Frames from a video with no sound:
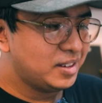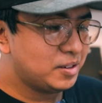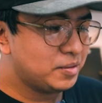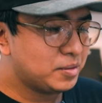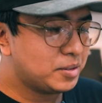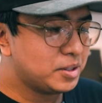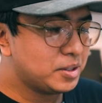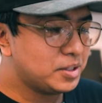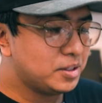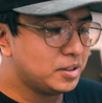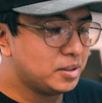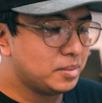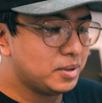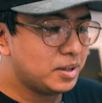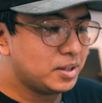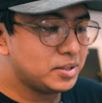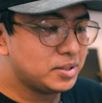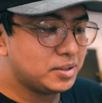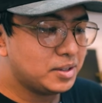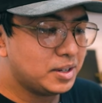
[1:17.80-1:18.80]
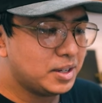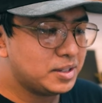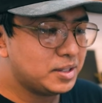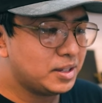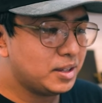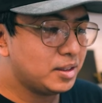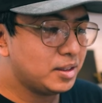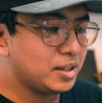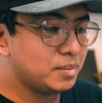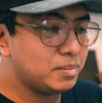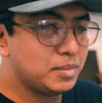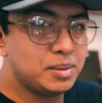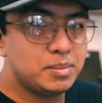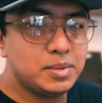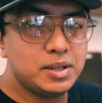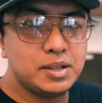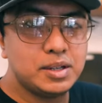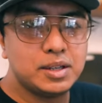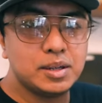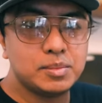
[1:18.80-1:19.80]
And of course, in the box, you're getting that
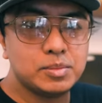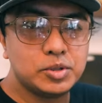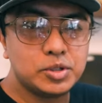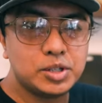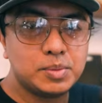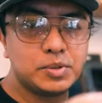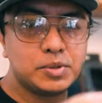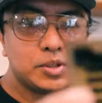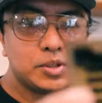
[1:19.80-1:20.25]
maybe drip